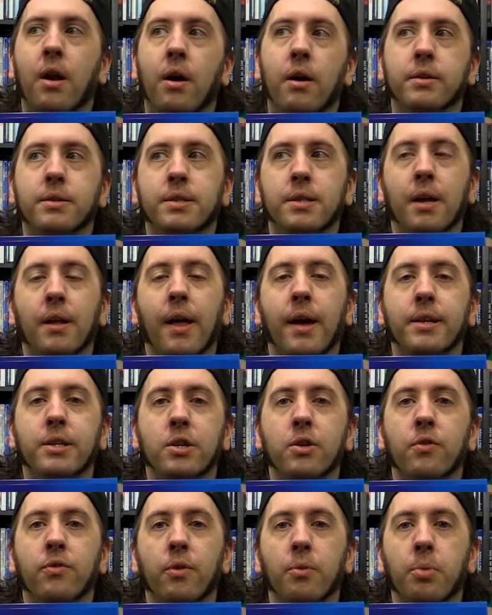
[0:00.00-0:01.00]
I'll sell that
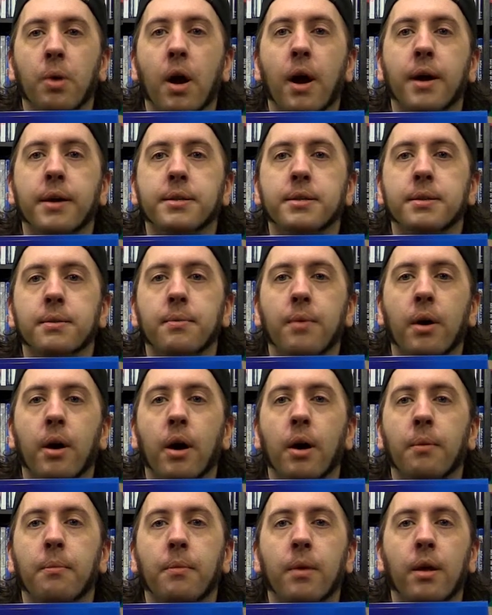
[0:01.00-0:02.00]
to you for price.
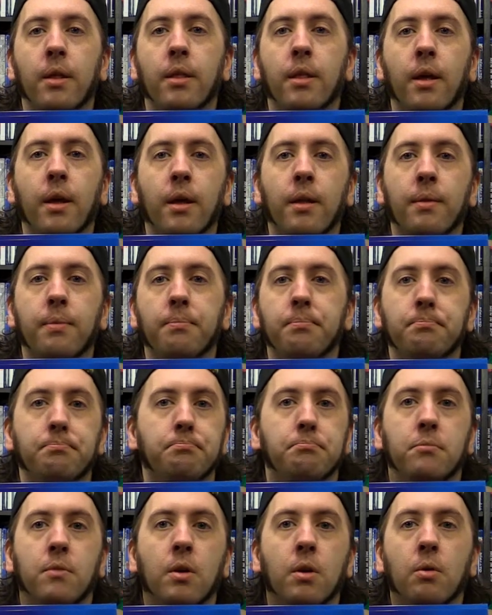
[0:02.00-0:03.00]
And
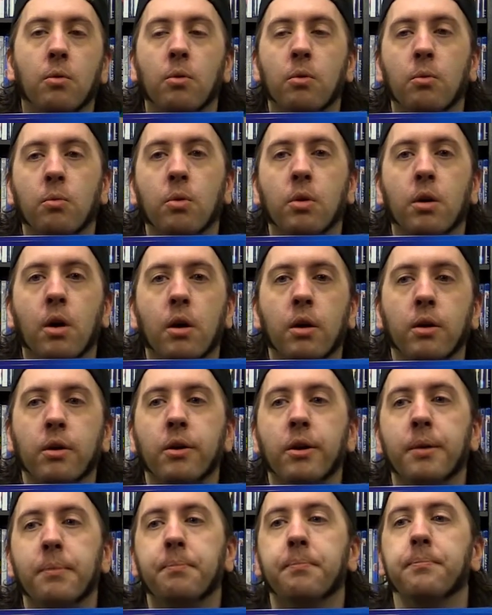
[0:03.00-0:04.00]
we'll call it
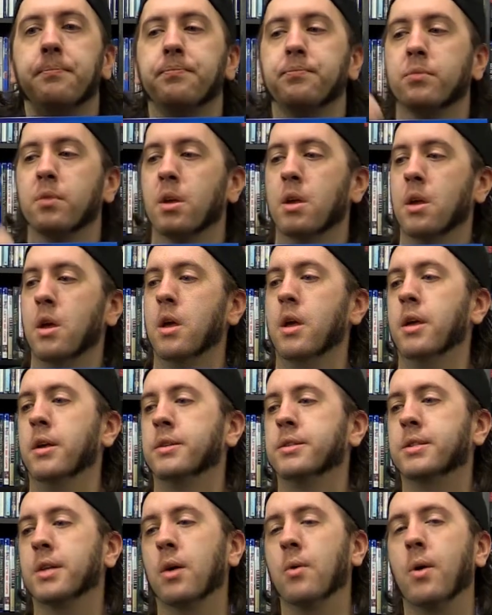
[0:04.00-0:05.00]
good.
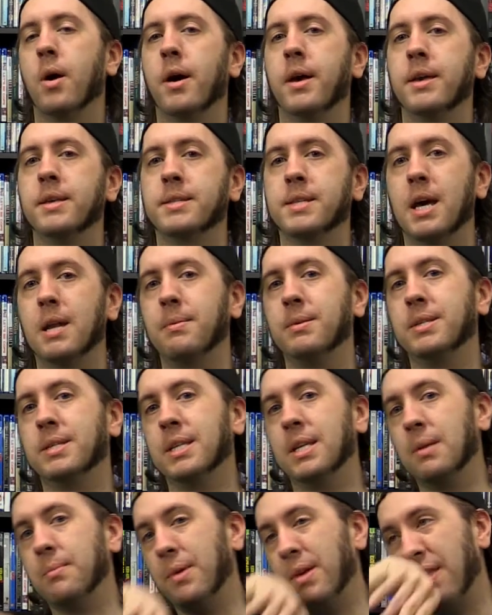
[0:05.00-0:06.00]
So he's going to be
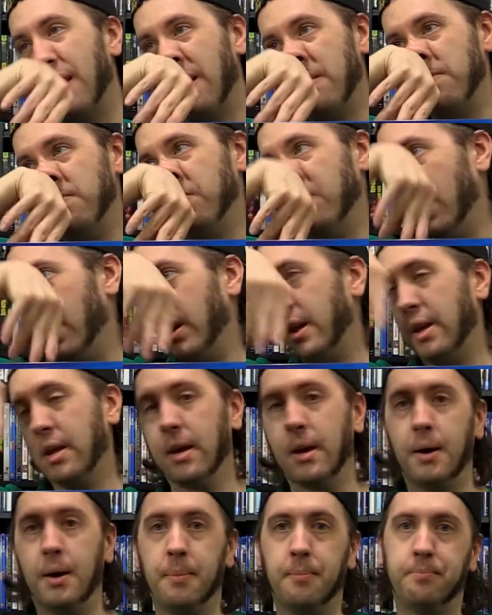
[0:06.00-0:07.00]
sending me that money.
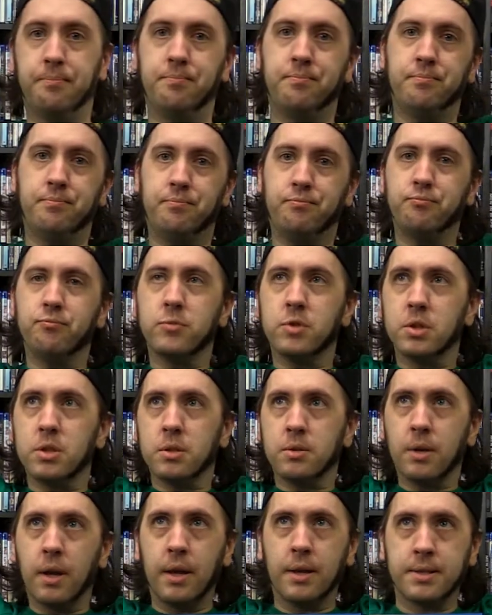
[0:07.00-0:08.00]

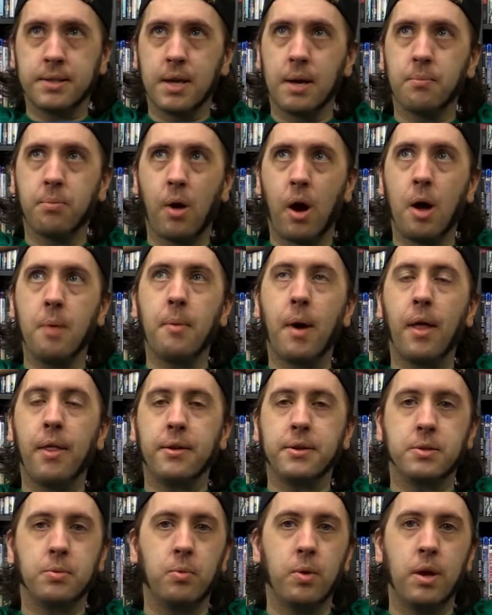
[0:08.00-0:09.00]
He said probably by
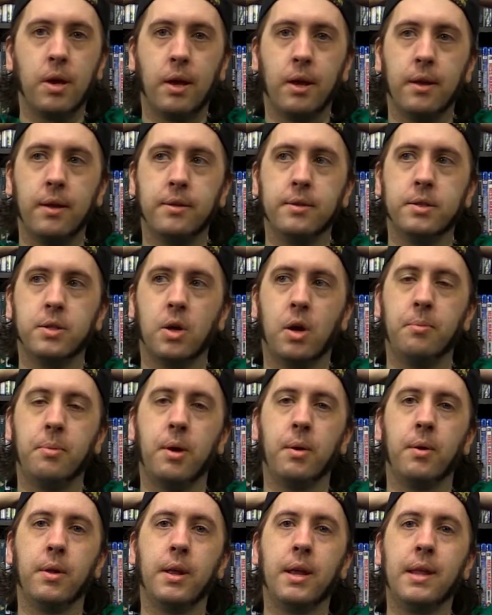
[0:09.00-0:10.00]
this weekend, so I'll be
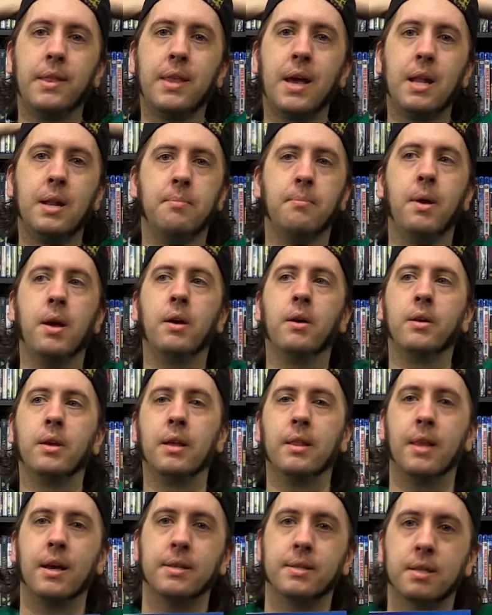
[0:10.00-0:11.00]
able to get that mail and
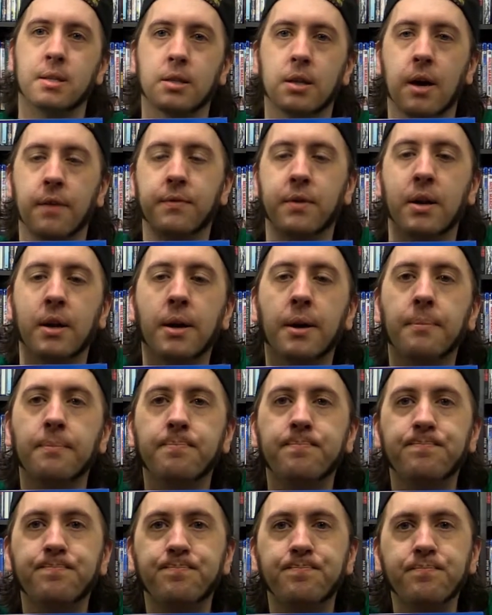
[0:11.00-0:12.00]
get that sent off to him.